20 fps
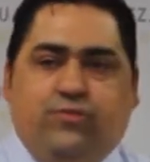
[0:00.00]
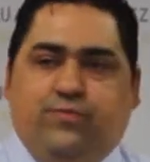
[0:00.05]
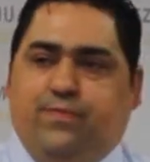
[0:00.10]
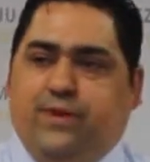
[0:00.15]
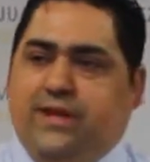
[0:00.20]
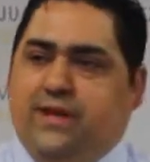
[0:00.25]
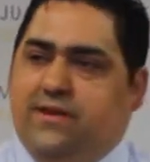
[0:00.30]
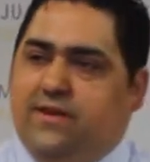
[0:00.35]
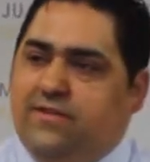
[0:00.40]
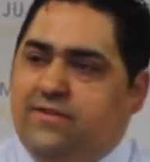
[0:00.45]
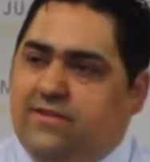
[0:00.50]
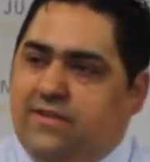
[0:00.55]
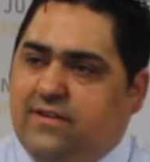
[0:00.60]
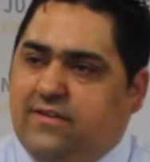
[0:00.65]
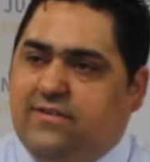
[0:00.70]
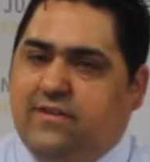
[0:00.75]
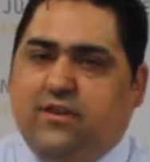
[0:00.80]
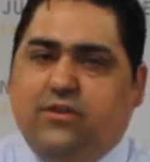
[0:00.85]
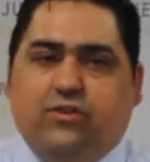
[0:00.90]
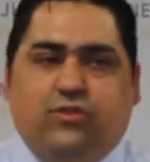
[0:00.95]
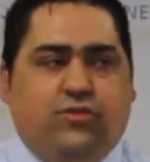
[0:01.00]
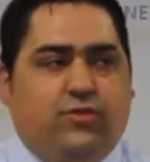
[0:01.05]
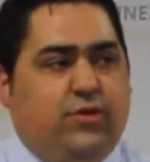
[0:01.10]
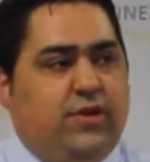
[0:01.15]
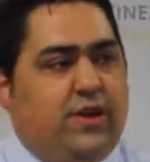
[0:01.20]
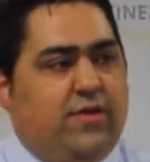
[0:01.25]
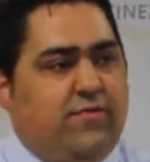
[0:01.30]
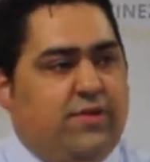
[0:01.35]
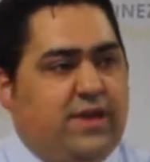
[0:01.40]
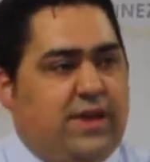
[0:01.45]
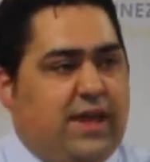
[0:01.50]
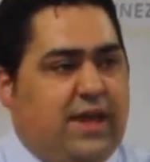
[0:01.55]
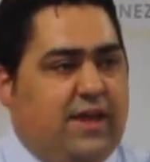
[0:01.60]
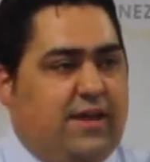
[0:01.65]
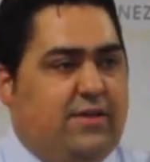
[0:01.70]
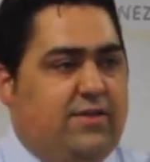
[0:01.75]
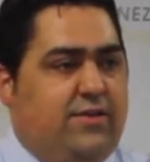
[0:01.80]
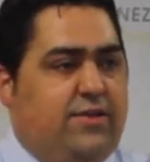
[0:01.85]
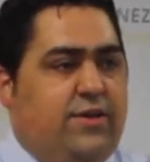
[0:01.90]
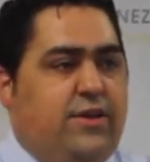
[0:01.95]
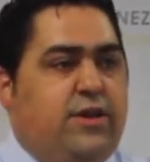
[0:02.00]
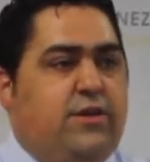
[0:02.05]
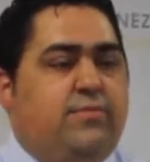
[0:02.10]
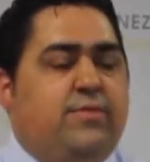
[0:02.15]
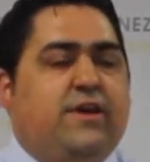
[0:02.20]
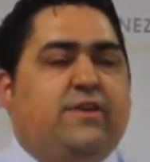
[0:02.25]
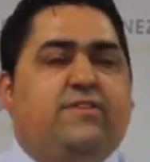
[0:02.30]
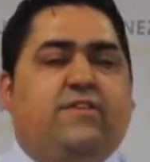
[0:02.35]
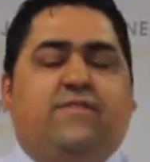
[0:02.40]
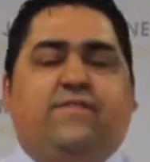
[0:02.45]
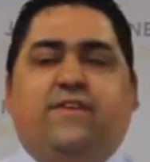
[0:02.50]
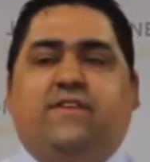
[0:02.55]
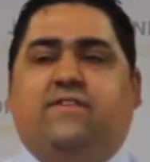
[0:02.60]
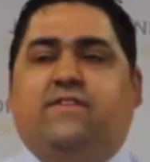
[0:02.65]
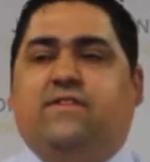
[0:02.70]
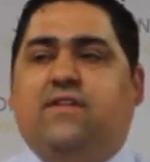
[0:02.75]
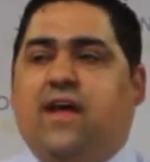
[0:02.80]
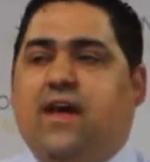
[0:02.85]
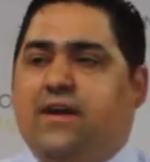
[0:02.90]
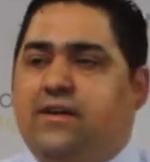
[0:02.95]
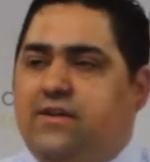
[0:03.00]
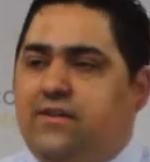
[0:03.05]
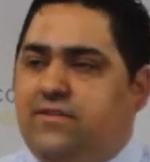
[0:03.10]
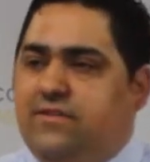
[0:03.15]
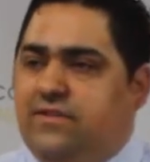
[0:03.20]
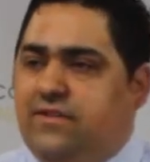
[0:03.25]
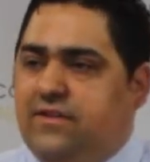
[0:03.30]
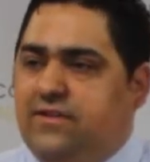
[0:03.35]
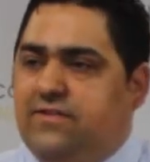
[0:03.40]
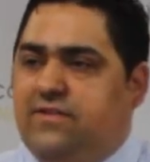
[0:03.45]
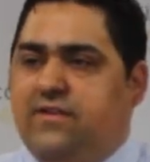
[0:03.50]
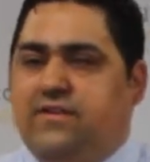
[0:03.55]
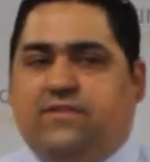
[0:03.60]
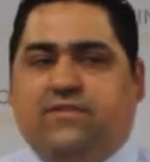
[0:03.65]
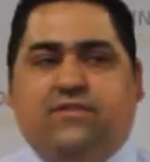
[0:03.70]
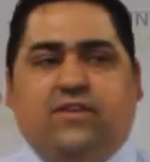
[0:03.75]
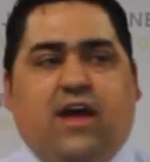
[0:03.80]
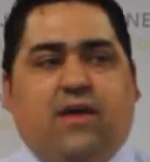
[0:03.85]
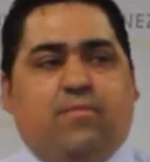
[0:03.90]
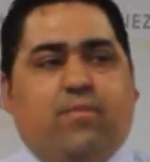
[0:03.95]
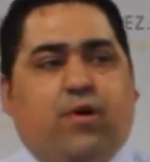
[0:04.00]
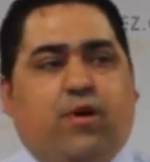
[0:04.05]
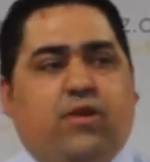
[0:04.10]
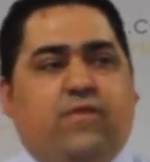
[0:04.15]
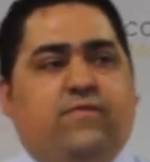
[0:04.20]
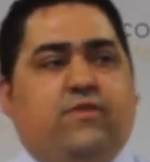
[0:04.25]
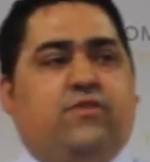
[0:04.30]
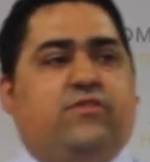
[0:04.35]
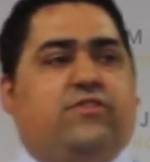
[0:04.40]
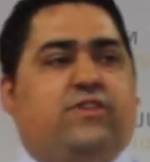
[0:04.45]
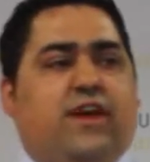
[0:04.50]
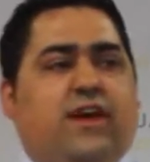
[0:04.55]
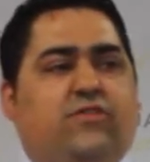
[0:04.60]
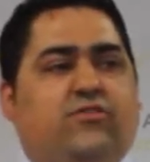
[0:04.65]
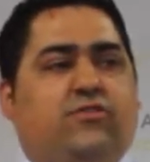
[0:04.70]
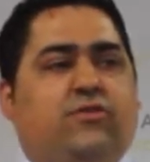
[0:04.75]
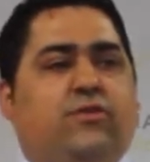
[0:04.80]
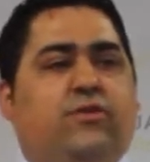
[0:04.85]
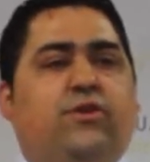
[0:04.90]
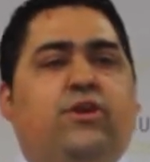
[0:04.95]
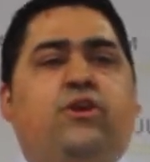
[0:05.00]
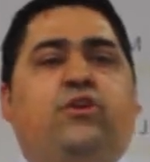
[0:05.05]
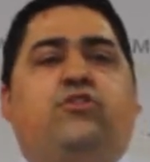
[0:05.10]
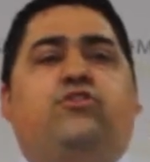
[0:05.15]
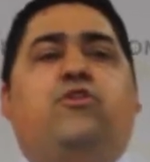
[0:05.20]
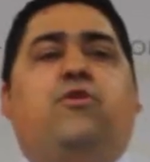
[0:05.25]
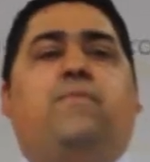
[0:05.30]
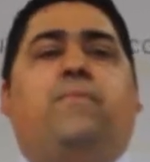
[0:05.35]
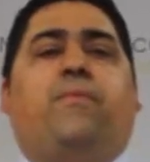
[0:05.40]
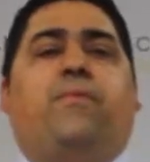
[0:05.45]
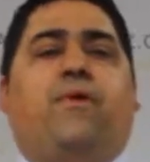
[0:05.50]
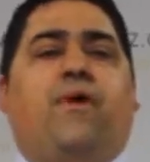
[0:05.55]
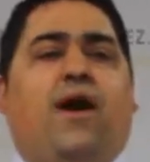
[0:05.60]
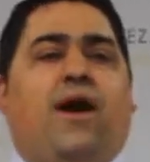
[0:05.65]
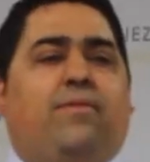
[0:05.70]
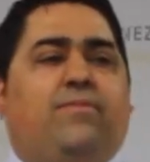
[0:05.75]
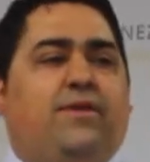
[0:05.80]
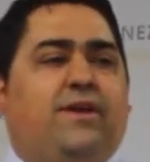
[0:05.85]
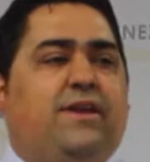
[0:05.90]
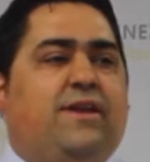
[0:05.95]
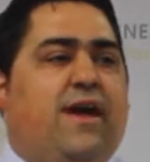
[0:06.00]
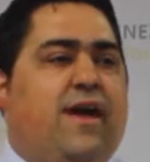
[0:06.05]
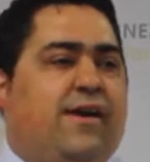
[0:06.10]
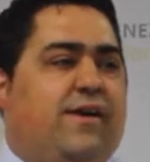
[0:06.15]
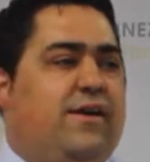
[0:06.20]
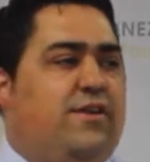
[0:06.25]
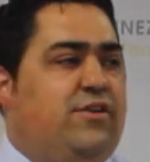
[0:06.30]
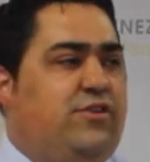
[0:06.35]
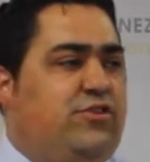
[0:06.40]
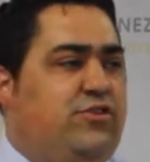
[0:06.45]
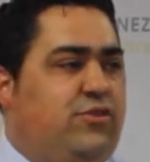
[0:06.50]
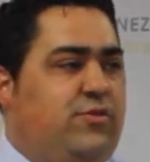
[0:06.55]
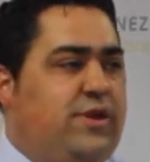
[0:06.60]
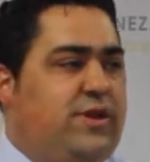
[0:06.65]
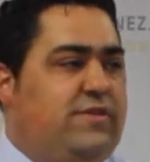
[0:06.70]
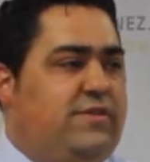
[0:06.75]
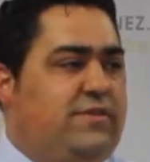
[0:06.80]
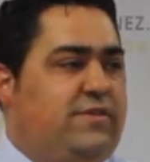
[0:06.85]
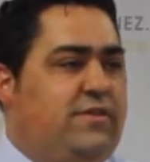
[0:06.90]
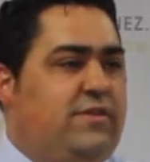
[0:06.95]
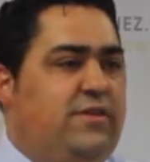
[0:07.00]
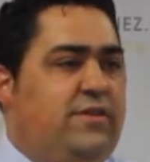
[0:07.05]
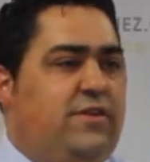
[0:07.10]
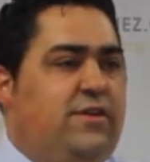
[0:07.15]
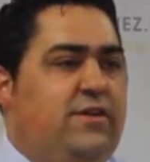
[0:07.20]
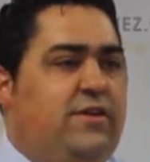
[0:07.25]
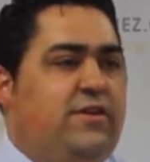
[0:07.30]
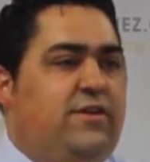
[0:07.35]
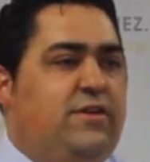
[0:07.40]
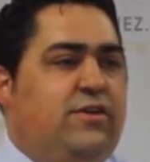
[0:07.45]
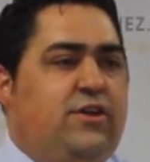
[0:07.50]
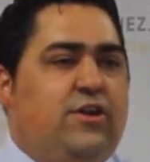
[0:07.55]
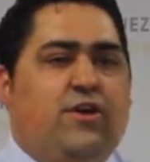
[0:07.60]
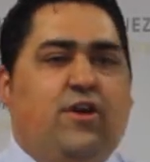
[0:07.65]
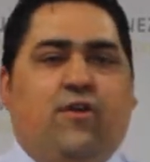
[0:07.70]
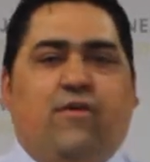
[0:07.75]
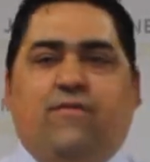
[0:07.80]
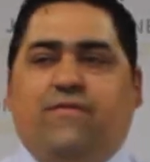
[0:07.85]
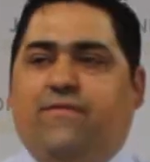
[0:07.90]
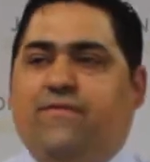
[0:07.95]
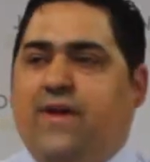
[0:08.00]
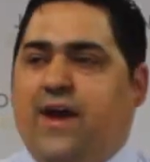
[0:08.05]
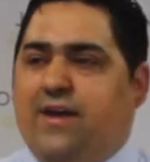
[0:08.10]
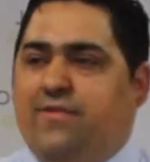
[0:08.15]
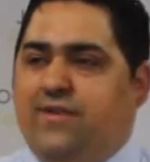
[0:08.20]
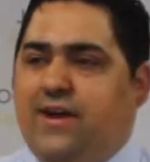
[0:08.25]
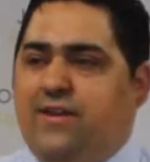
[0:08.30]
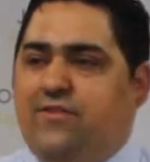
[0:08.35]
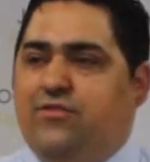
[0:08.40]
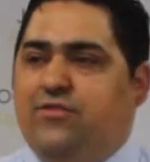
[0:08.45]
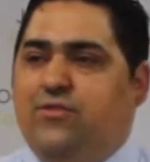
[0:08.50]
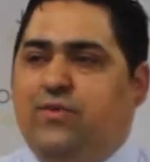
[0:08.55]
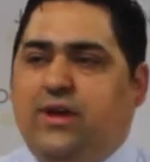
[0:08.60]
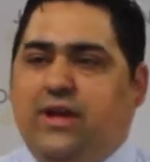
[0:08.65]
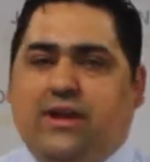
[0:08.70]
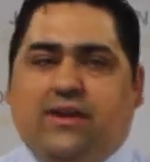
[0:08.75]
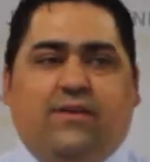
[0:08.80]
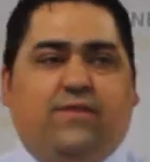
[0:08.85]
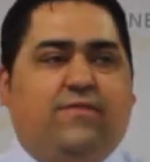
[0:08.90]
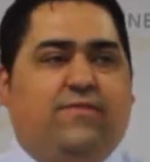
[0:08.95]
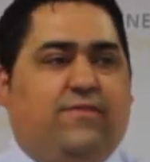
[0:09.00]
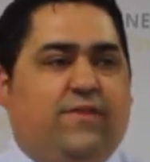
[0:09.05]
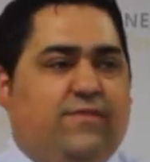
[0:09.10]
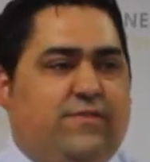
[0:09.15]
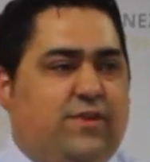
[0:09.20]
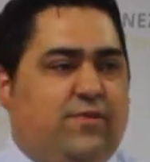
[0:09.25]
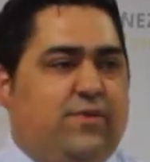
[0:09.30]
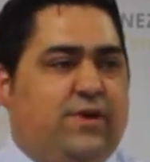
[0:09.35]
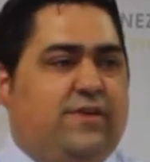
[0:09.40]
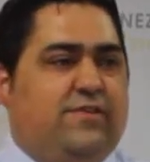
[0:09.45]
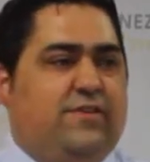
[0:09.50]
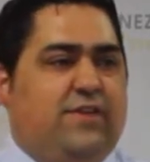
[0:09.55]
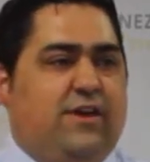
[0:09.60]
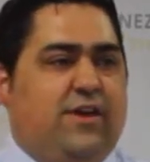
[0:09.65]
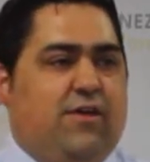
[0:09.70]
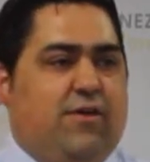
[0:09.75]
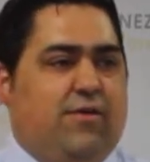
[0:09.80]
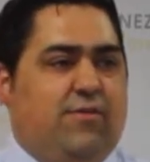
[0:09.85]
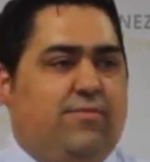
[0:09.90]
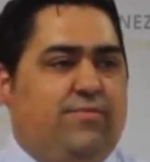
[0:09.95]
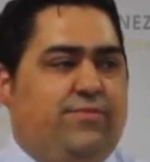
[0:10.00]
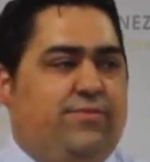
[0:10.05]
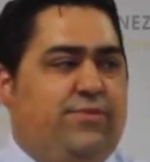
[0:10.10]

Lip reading: Be consistent. Do it every day. Because if it's not consistent, it's not part of your schedule, you're probably not going to do it, 5 days a week, 50 weeks a year.